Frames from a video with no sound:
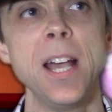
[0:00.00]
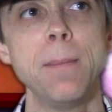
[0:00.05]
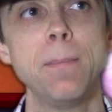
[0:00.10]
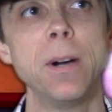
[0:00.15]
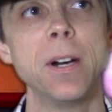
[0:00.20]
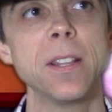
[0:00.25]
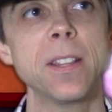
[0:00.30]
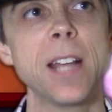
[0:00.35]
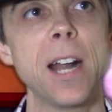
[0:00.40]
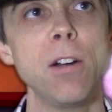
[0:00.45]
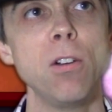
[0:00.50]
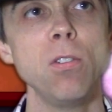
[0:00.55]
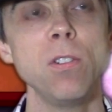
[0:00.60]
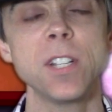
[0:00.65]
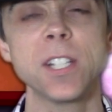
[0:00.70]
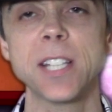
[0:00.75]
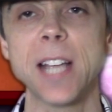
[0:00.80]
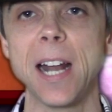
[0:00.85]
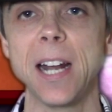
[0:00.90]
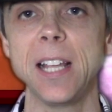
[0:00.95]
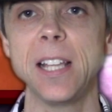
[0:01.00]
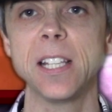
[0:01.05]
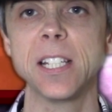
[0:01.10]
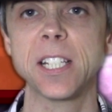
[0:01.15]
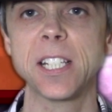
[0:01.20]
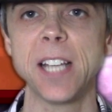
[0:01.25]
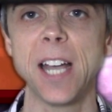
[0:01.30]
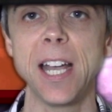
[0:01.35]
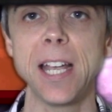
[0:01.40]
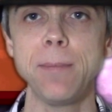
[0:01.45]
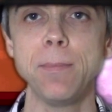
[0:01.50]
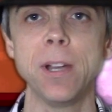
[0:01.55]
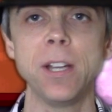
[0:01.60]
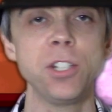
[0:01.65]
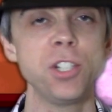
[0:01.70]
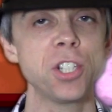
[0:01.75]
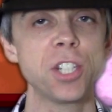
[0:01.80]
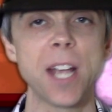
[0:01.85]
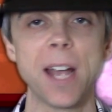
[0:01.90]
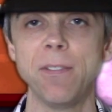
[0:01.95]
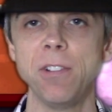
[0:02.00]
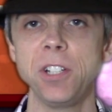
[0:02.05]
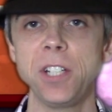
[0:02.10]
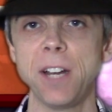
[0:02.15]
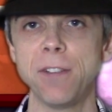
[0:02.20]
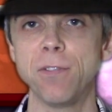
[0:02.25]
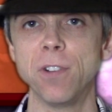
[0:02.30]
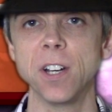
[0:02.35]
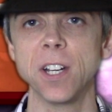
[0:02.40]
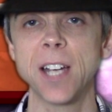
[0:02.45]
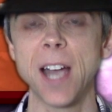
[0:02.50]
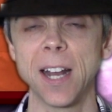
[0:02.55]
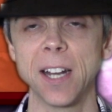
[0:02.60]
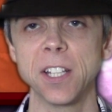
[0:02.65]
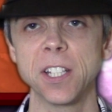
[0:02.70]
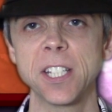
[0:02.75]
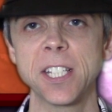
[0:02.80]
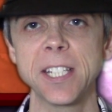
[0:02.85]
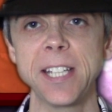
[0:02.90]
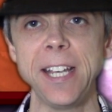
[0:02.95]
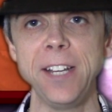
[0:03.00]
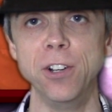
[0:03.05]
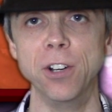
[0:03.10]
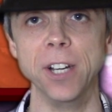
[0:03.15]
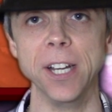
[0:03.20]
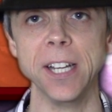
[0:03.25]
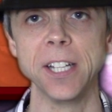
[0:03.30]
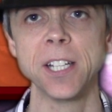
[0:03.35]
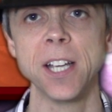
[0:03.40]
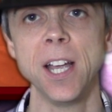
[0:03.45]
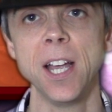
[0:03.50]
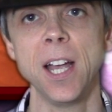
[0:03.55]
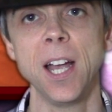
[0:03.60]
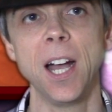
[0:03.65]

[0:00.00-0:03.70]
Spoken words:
but they're all exactly the same and just have a different coloured skin on it.